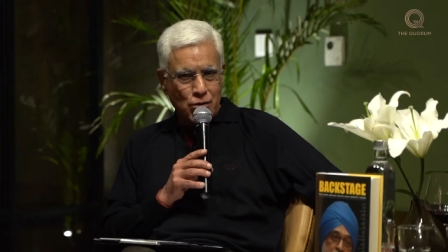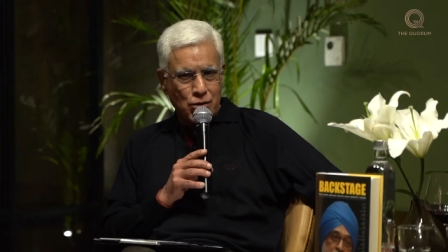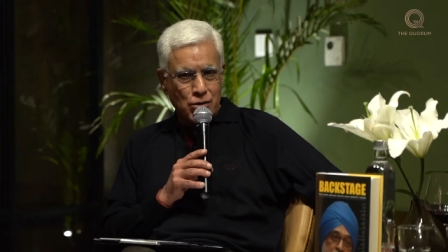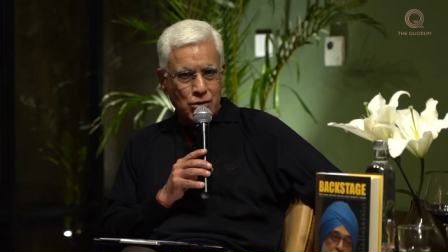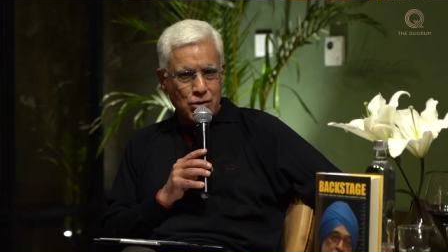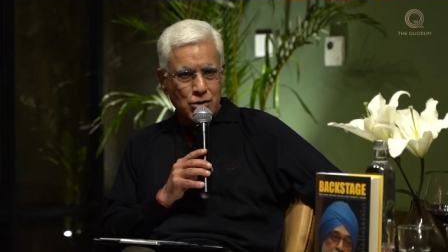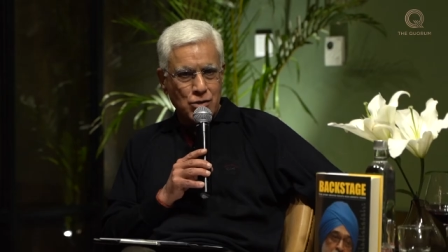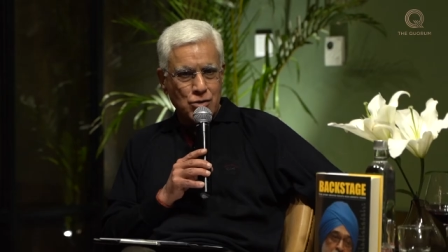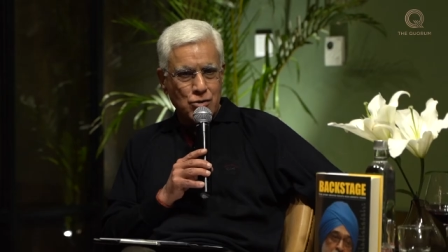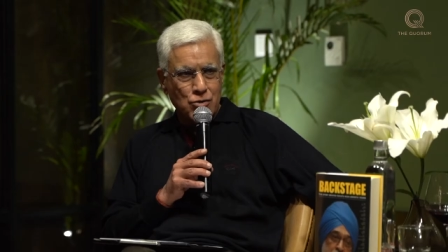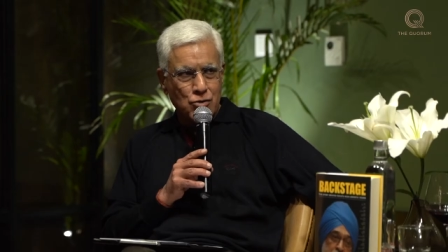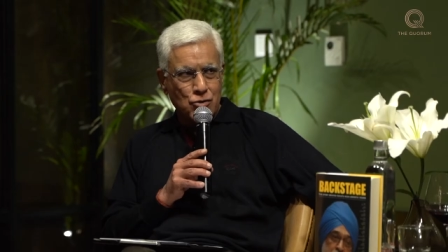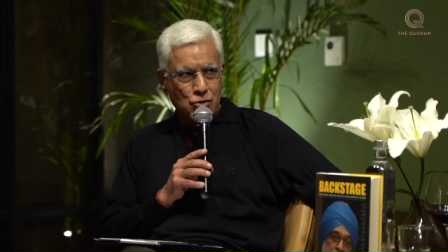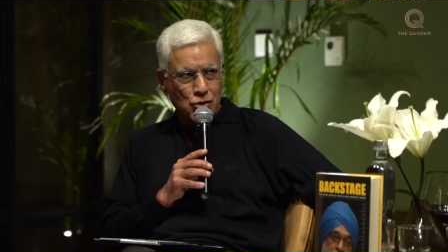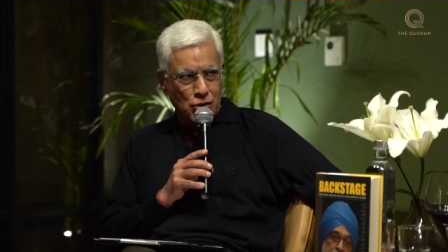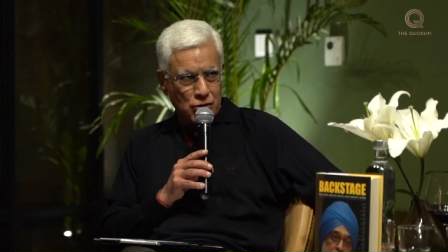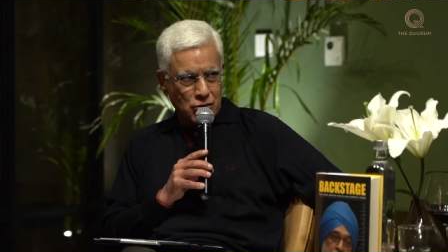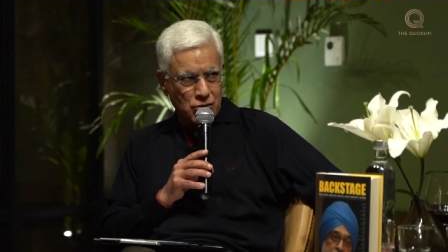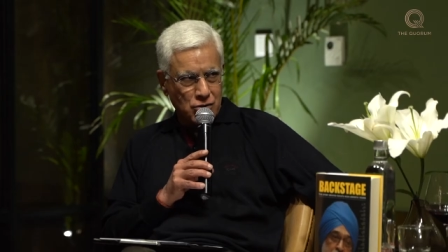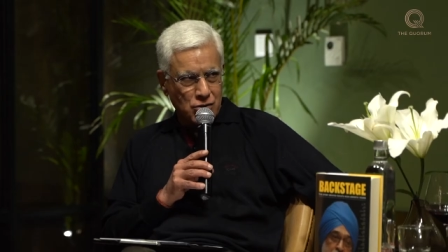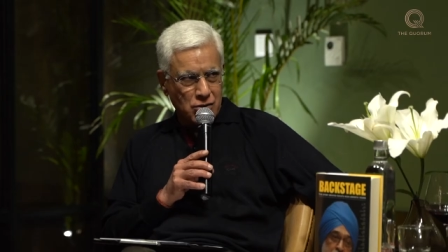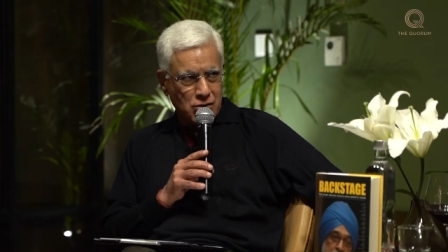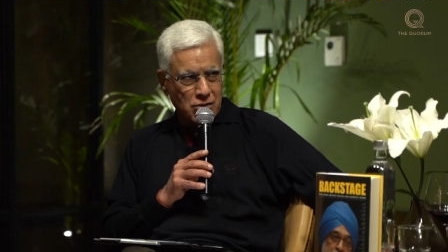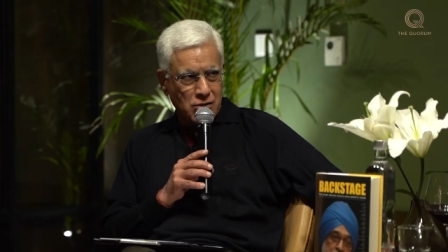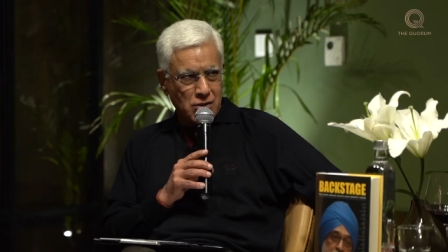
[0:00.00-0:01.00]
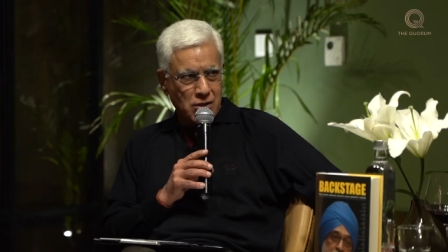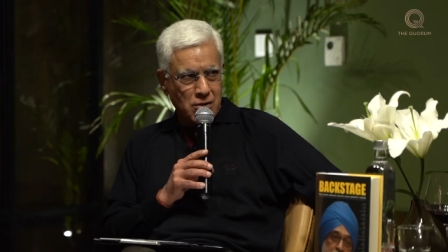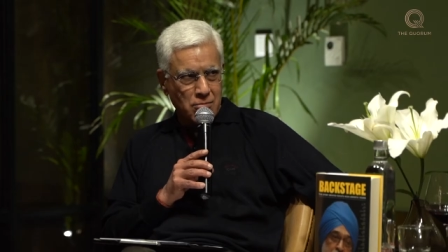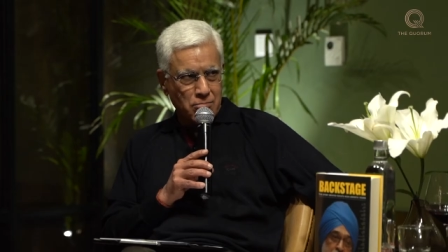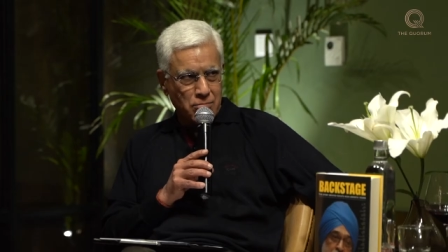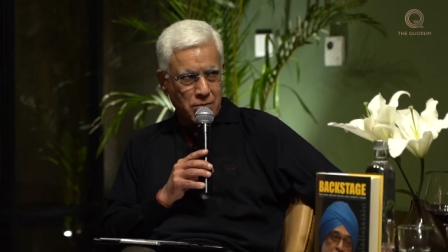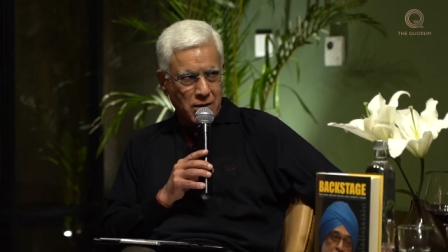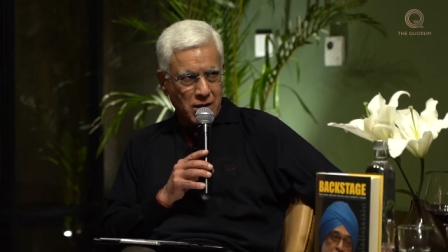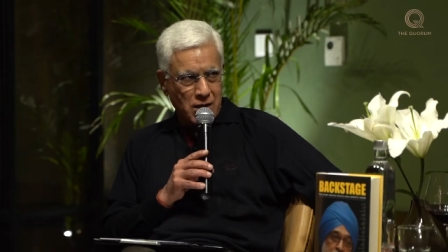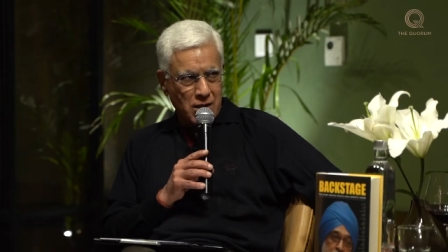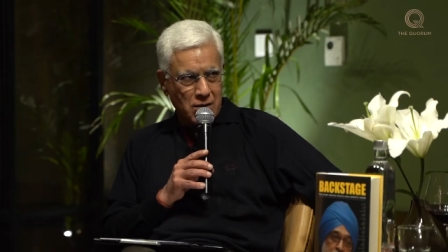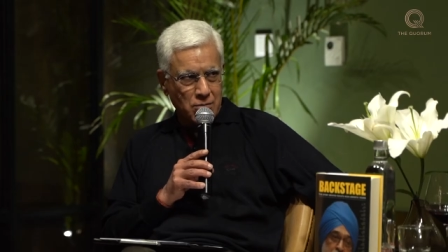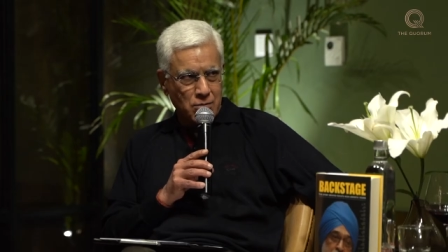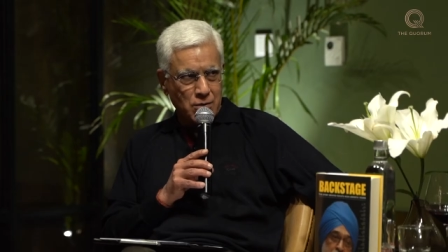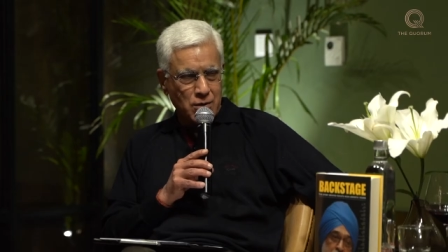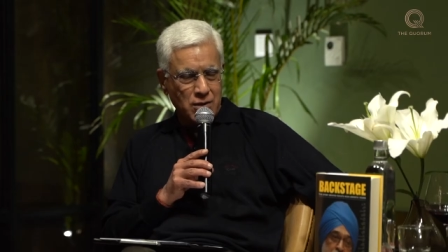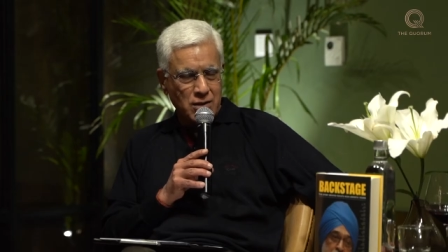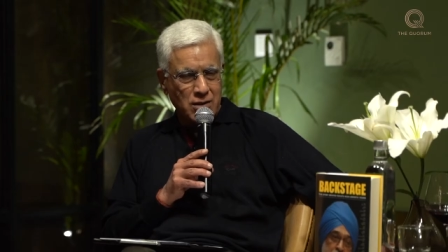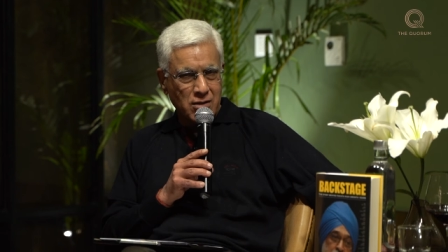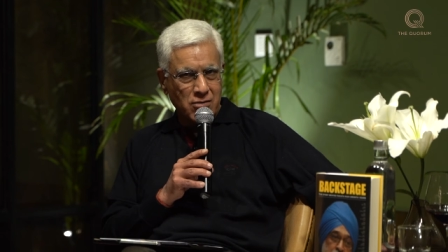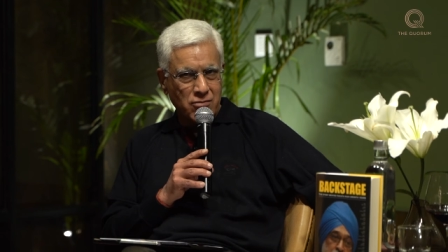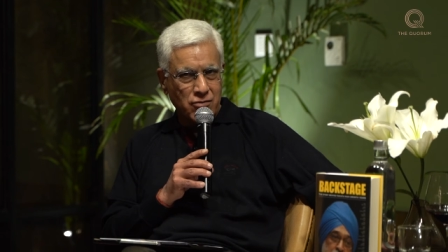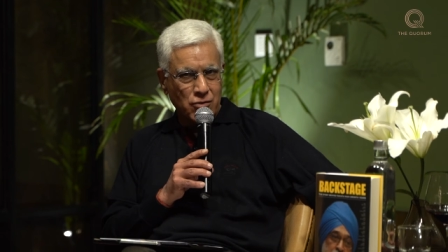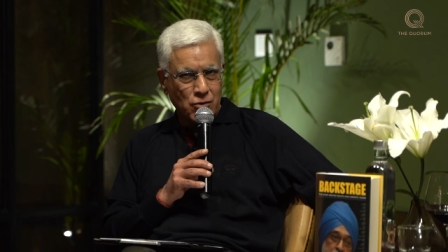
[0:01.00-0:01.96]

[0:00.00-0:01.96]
Boris Johnson in Parliament and